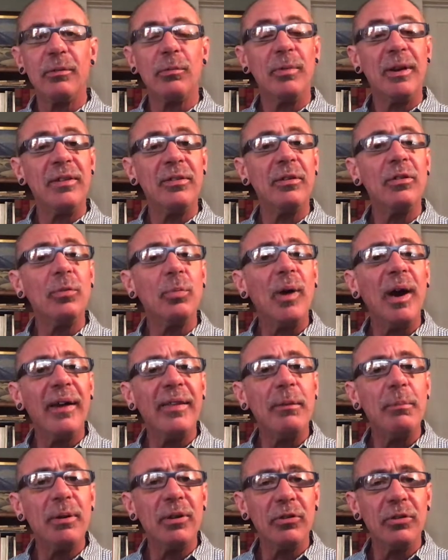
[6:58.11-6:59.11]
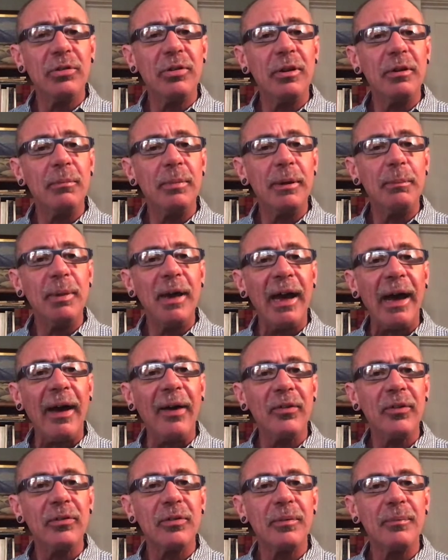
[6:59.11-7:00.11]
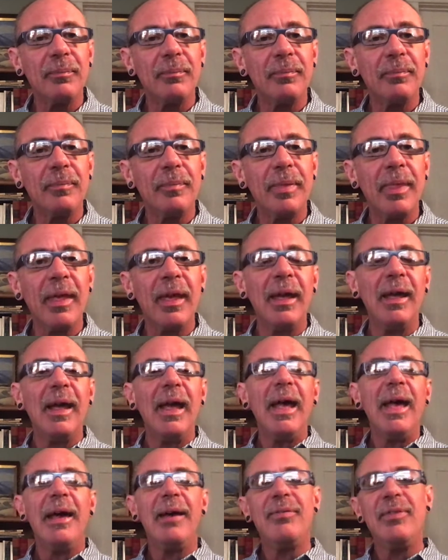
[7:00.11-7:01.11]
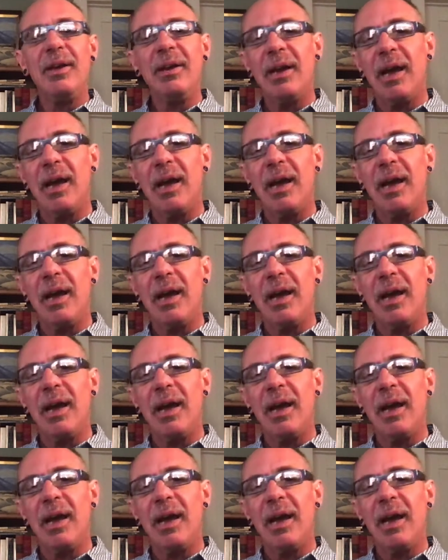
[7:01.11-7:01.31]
reasons why the bills shouldn't be passed. And then